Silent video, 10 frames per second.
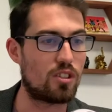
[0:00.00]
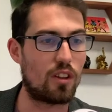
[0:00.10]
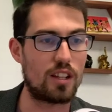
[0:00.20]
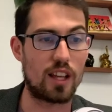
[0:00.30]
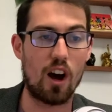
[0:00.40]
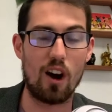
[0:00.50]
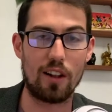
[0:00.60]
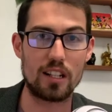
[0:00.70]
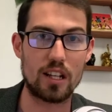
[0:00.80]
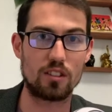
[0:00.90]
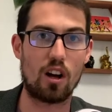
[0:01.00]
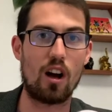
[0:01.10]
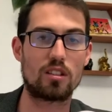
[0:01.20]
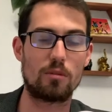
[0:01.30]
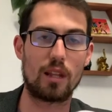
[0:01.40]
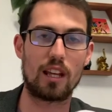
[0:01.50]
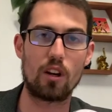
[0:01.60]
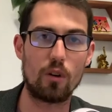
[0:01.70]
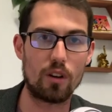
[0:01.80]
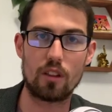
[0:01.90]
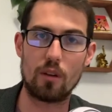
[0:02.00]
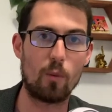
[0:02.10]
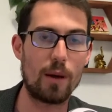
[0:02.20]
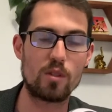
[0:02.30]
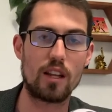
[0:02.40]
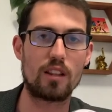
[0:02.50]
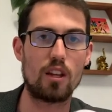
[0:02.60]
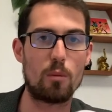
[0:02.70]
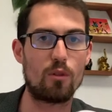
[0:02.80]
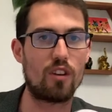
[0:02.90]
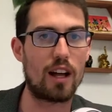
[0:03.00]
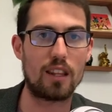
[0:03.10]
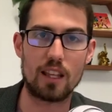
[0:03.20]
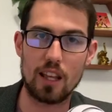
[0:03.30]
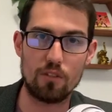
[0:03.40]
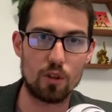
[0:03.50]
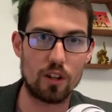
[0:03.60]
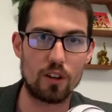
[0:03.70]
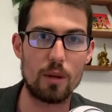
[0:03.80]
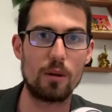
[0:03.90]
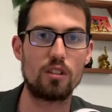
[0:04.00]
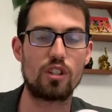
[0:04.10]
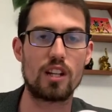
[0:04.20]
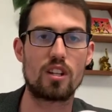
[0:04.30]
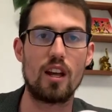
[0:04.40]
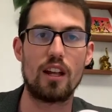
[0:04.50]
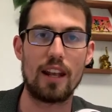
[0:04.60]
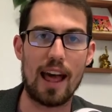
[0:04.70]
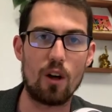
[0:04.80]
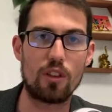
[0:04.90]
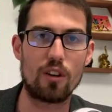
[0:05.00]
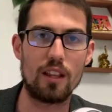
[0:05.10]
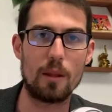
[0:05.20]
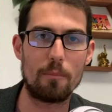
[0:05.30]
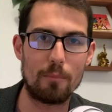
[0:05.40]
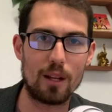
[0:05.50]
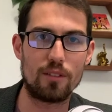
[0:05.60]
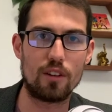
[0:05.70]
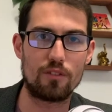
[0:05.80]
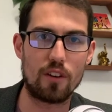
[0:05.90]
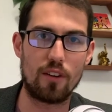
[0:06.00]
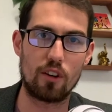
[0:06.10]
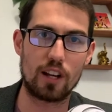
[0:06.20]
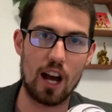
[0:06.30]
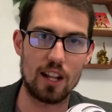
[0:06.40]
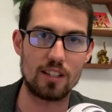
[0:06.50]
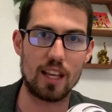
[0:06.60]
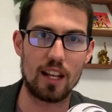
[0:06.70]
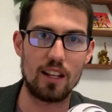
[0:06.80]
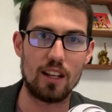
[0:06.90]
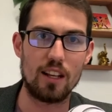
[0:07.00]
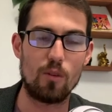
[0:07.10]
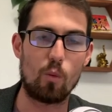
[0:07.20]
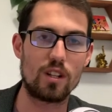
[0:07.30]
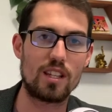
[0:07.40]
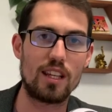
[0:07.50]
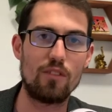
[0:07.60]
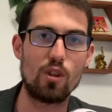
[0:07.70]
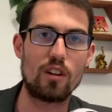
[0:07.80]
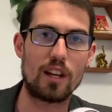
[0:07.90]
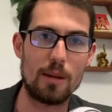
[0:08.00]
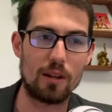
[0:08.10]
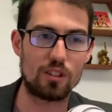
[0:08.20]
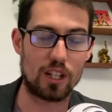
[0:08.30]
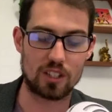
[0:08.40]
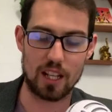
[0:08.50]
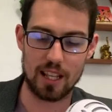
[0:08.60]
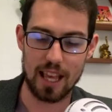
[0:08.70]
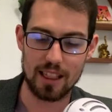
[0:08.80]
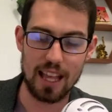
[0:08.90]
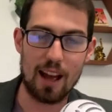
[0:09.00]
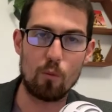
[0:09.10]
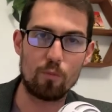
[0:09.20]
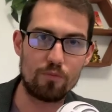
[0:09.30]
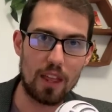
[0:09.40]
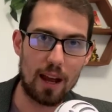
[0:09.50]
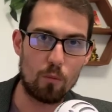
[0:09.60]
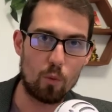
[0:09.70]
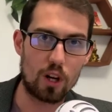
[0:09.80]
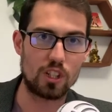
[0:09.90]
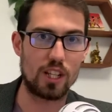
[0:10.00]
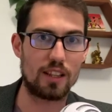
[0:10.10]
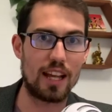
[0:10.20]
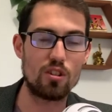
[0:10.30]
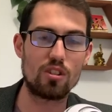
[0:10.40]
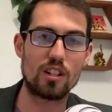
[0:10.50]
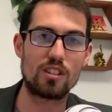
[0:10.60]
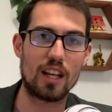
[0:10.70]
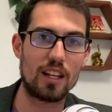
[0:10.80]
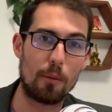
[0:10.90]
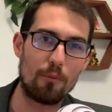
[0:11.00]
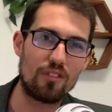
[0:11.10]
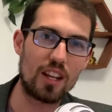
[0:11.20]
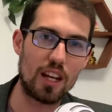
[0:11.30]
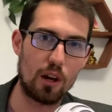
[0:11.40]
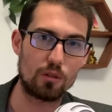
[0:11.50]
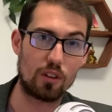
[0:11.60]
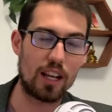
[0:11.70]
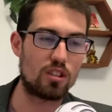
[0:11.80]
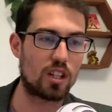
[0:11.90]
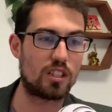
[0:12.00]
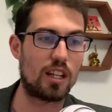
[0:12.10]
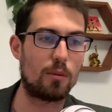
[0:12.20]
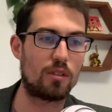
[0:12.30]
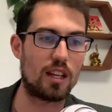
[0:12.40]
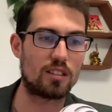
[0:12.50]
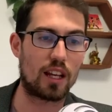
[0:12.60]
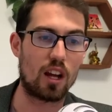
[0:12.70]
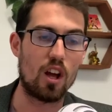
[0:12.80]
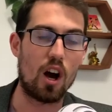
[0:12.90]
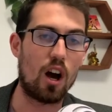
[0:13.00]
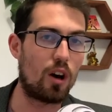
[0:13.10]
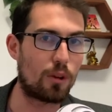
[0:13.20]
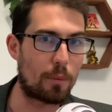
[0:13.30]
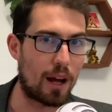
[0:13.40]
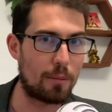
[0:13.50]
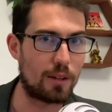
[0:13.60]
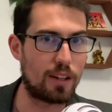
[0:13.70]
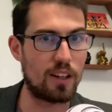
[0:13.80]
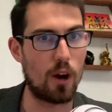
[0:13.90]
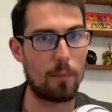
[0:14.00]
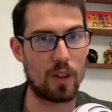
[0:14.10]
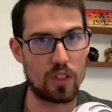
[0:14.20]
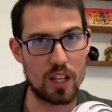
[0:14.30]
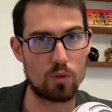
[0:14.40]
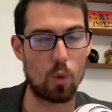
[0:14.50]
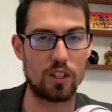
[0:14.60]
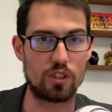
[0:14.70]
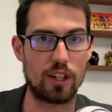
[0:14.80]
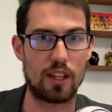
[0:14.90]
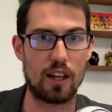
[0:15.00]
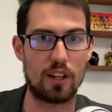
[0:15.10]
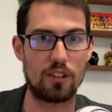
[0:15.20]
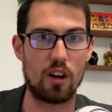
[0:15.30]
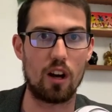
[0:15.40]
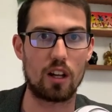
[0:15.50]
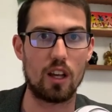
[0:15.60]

they say, Oh, that sounds awesome. They go to the website that you provide, they give you their email address. Now they're in the middle of funnel content. Once they give you their email address, they get that that worksheet. Then you start sending them videos, right? You start sending them things like, "Oh, you probably didn't know about this one trick that your dog